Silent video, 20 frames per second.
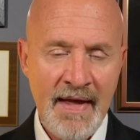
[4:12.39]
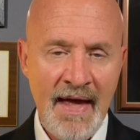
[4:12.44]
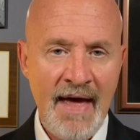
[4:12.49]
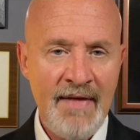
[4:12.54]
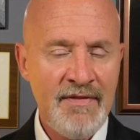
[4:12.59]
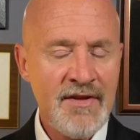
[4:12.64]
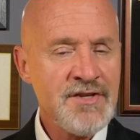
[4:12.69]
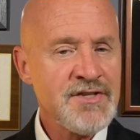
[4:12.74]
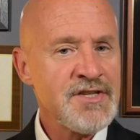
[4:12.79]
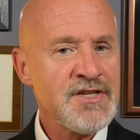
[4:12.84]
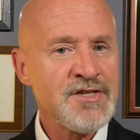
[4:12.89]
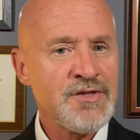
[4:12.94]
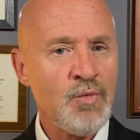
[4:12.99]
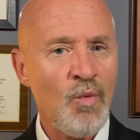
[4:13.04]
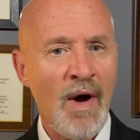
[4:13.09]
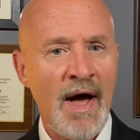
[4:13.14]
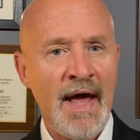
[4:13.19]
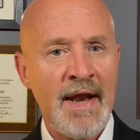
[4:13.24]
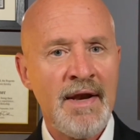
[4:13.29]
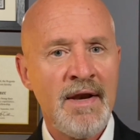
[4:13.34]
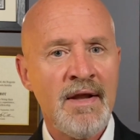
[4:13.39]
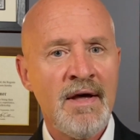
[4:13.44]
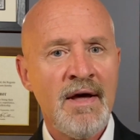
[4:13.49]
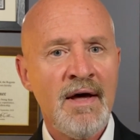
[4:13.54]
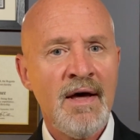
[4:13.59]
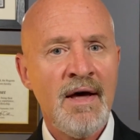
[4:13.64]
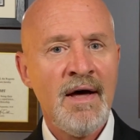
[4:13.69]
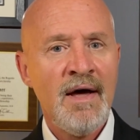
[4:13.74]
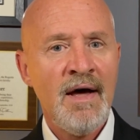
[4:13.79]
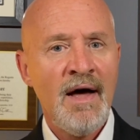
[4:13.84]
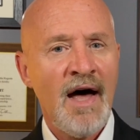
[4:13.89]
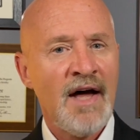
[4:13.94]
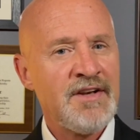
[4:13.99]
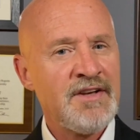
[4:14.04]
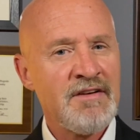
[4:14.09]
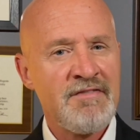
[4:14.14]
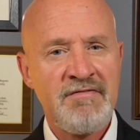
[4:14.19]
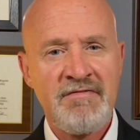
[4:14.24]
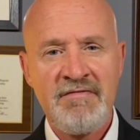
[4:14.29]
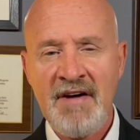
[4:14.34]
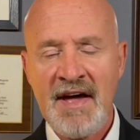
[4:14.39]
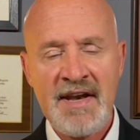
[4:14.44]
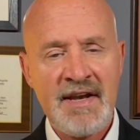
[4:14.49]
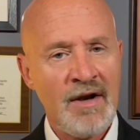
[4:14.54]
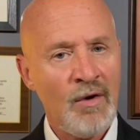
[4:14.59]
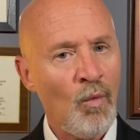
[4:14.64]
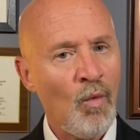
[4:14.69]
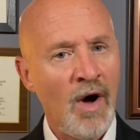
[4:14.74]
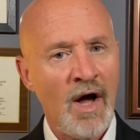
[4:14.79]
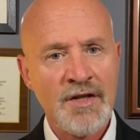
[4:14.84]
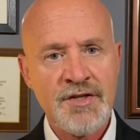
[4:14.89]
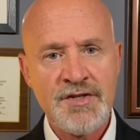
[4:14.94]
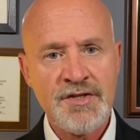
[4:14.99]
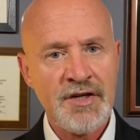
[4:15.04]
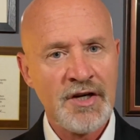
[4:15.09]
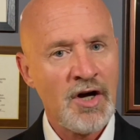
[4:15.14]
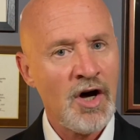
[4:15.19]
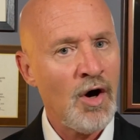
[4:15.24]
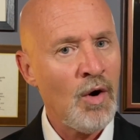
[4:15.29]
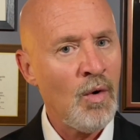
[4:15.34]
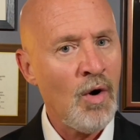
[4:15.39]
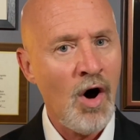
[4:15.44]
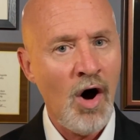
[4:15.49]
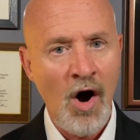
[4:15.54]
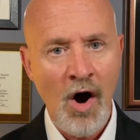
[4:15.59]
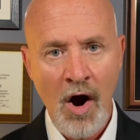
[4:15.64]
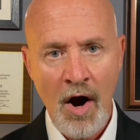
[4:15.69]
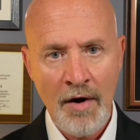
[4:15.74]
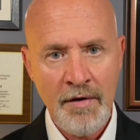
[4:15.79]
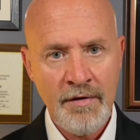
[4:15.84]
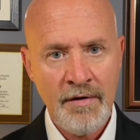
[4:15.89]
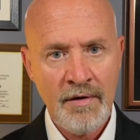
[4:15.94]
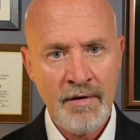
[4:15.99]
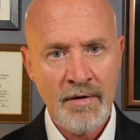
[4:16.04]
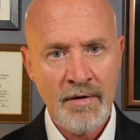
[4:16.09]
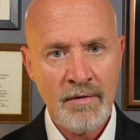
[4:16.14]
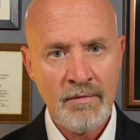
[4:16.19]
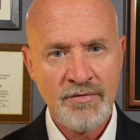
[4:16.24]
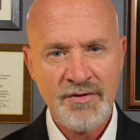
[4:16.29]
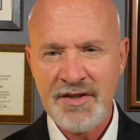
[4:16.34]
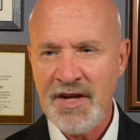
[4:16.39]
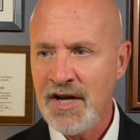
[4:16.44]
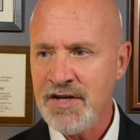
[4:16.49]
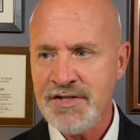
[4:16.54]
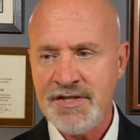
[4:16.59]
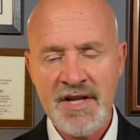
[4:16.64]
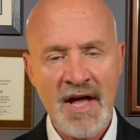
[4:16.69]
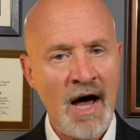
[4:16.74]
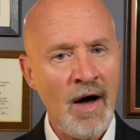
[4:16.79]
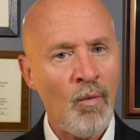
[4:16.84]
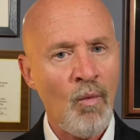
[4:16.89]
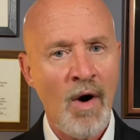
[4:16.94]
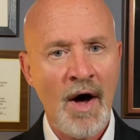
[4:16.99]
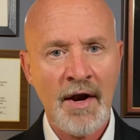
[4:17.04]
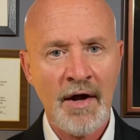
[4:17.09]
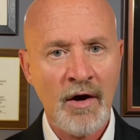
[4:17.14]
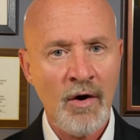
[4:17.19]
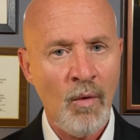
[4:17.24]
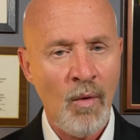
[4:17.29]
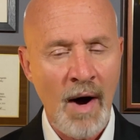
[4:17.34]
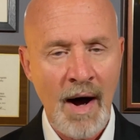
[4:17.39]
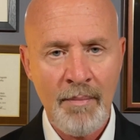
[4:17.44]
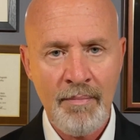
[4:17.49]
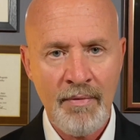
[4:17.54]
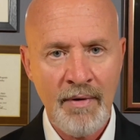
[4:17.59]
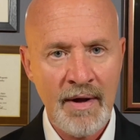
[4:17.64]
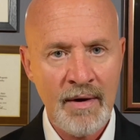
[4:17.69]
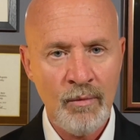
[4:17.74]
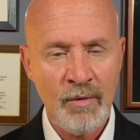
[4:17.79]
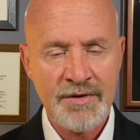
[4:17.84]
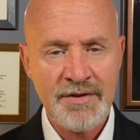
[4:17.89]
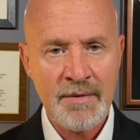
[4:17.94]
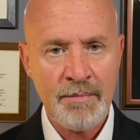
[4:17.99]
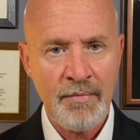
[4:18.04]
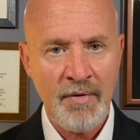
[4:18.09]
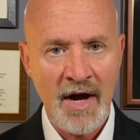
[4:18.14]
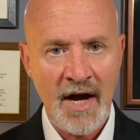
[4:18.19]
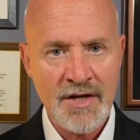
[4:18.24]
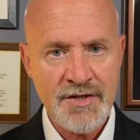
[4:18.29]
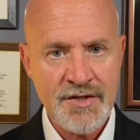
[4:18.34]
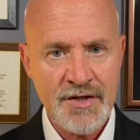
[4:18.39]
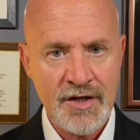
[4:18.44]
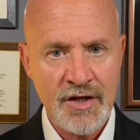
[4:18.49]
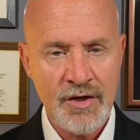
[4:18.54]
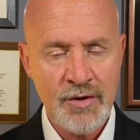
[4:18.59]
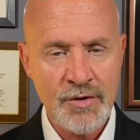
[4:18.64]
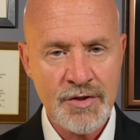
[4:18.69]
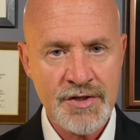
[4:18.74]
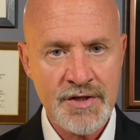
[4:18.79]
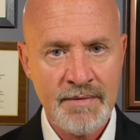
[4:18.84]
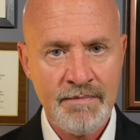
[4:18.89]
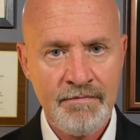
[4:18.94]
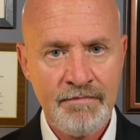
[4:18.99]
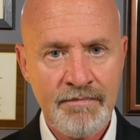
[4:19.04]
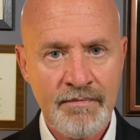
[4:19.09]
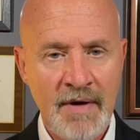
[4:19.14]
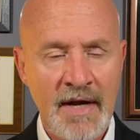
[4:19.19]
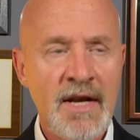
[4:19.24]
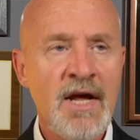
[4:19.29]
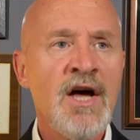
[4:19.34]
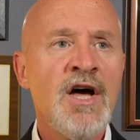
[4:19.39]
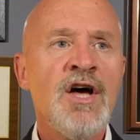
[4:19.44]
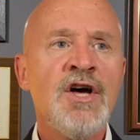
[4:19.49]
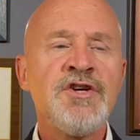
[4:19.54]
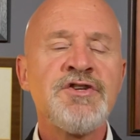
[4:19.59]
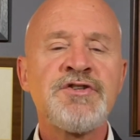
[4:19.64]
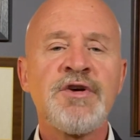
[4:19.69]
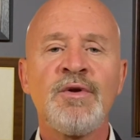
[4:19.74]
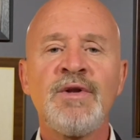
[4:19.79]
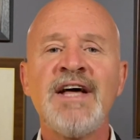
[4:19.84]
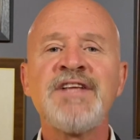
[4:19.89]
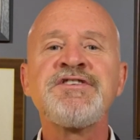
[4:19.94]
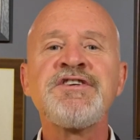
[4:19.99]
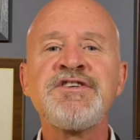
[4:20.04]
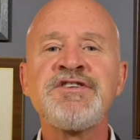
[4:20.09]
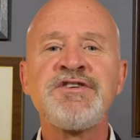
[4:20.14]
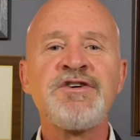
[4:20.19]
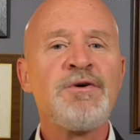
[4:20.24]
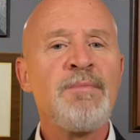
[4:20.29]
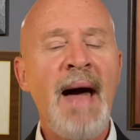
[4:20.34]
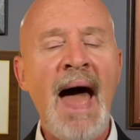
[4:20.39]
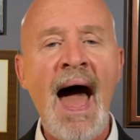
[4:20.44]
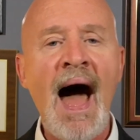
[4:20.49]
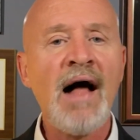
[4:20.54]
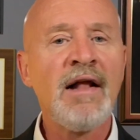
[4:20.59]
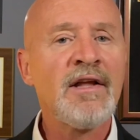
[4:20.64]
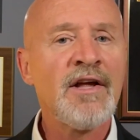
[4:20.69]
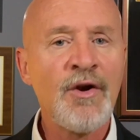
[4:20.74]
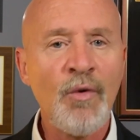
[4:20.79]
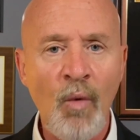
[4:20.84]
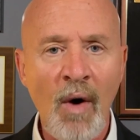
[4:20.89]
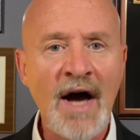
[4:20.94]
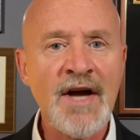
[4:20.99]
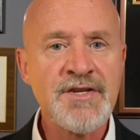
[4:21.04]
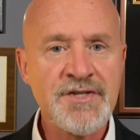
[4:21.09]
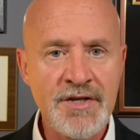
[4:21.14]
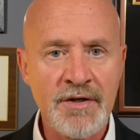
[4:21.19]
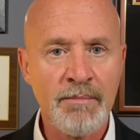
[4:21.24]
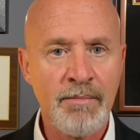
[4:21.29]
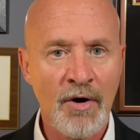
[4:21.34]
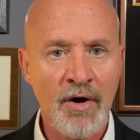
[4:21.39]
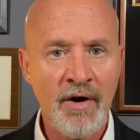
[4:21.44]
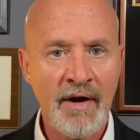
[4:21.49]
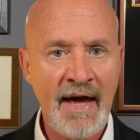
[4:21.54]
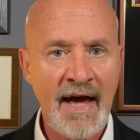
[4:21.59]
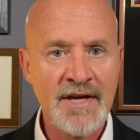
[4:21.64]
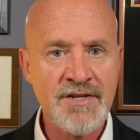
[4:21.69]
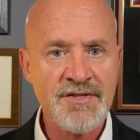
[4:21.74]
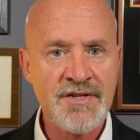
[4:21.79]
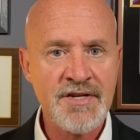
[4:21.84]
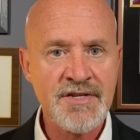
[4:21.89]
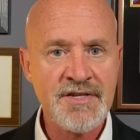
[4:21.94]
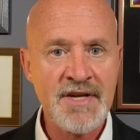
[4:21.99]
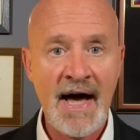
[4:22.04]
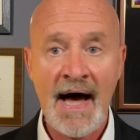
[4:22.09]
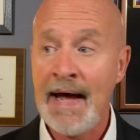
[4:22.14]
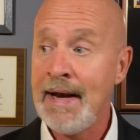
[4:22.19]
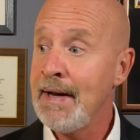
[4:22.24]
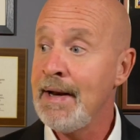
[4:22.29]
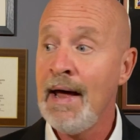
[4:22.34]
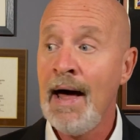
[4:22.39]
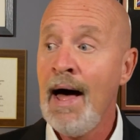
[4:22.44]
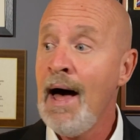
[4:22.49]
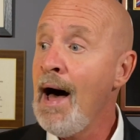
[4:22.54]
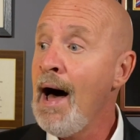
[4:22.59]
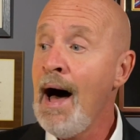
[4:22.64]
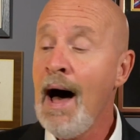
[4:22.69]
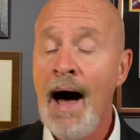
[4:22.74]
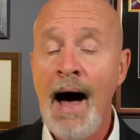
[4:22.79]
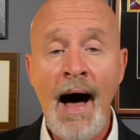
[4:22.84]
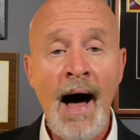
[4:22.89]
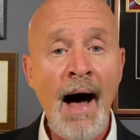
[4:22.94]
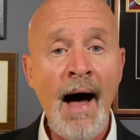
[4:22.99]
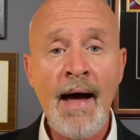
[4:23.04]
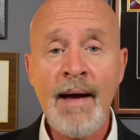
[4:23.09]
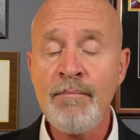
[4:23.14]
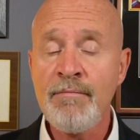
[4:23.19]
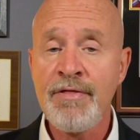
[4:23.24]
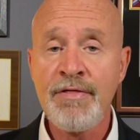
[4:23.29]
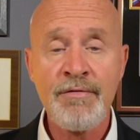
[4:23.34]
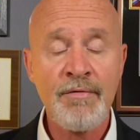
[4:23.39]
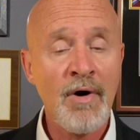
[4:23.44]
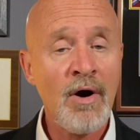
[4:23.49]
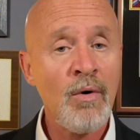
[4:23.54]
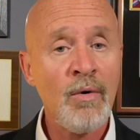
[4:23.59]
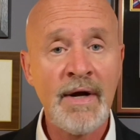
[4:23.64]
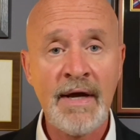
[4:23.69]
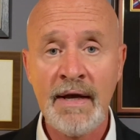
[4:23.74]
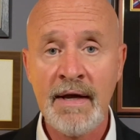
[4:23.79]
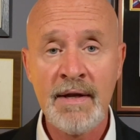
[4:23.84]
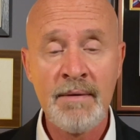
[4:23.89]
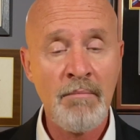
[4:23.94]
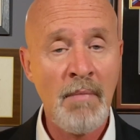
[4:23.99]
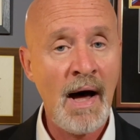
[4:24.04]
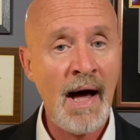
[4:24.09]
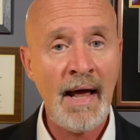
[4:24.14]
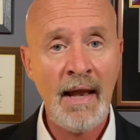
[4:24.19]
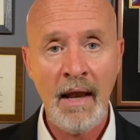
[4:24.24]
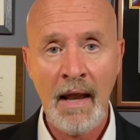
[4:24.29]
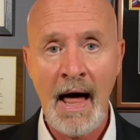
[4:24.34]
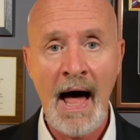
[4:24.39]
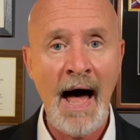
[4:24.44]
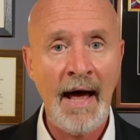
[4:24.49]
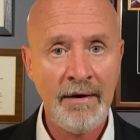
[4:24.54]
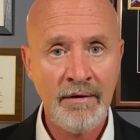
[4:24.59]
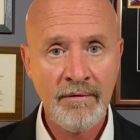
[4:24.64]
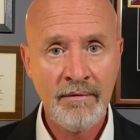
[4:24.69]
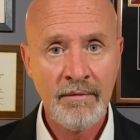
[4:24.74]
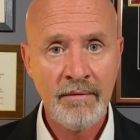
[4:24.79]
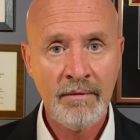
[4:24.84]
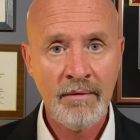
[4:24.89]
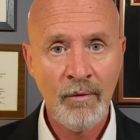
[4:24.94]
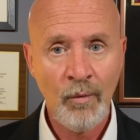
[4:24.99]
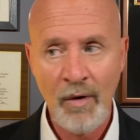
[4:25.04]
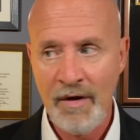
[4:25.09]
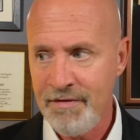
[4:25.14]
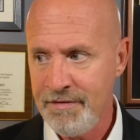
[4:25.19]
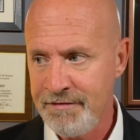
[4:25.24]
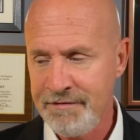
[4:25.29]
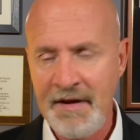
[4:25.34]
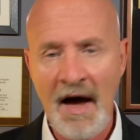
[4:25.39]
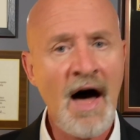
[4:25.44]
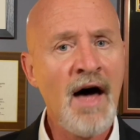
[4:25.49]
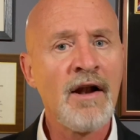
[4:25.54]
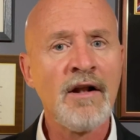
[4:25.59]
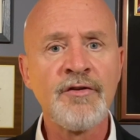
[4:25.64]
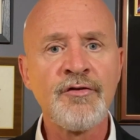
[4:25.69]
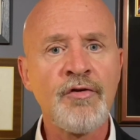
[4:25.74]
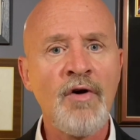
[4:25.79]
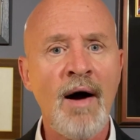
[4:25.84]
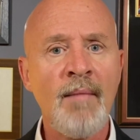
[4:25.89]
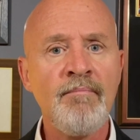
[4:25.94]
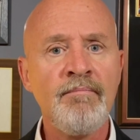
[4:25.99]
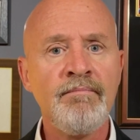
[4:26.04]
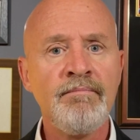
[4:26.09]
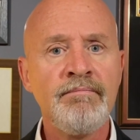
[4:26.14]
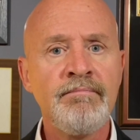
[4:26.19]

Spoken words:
And this is when a defendant wants to go hard, does not want to cooperate with the prosecution. Right? So let's assume Alan Weisselberg has decided, I'm throwing in my lot with Donald Trump.